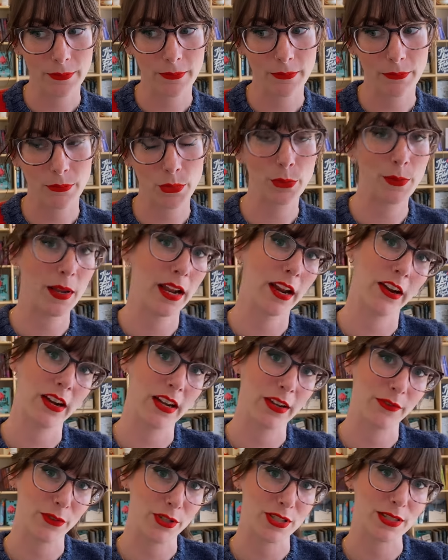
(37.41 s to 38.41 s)
preparing
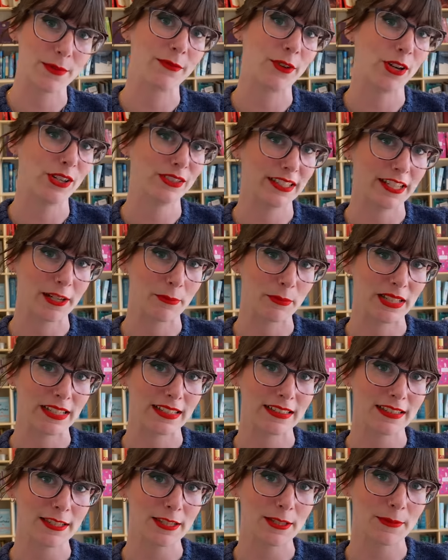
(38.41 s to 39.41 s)
for some fall knitting
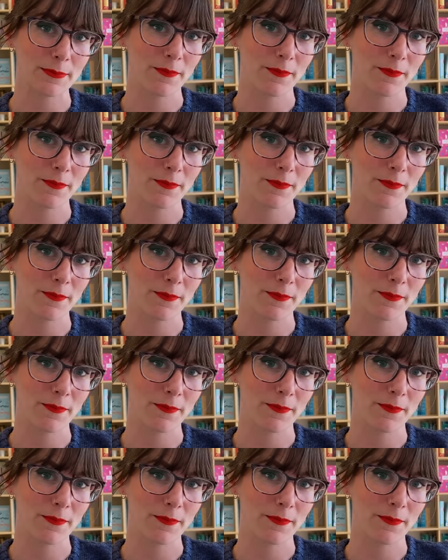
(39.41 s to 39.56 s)
plans